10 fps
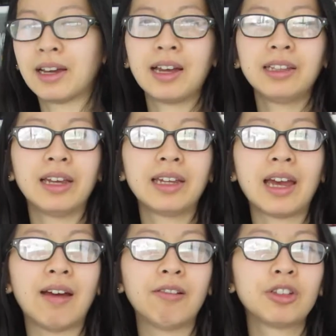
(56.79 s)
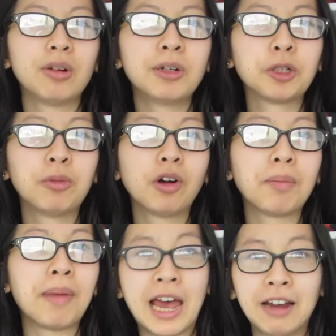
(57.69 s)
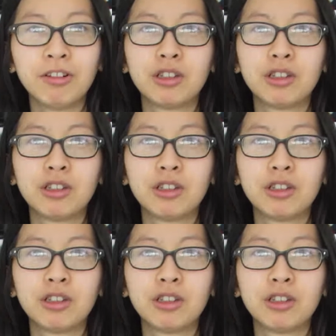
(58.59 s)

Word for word: I like have so much more mad